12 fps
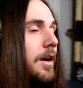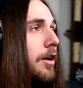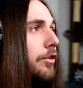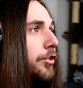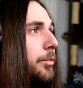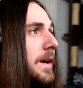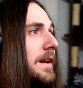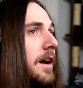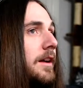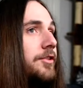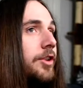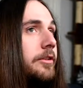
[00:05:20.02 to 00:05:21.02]
Oh, sweet,
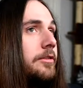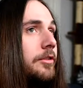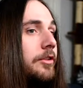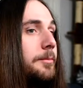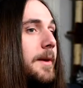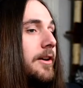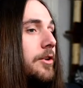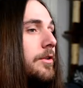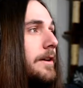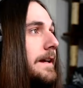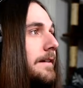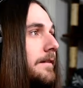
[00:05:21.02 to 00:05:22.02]
I don't lose my
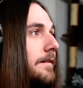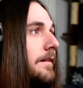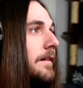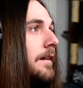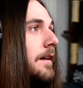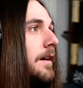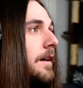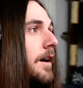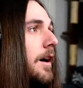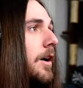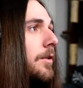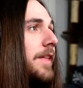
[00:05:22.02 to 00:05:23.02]
coin.
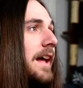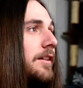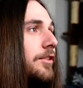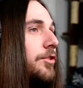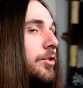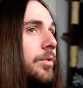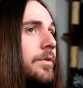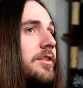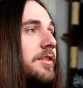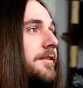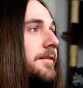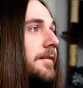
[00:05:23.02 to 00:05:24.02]
Oh, that is good.